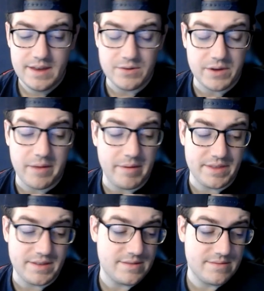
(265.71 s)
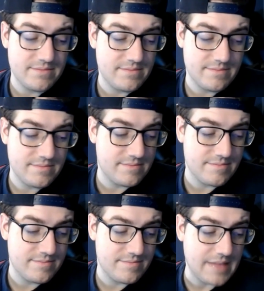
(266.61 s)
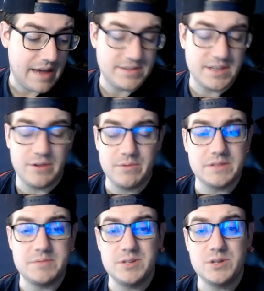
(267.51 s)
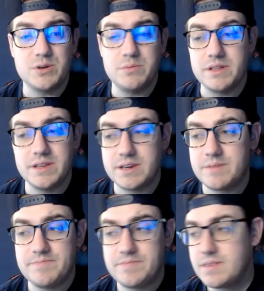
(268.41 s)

I don't care about this. Obviously, I don't want it to be true, but like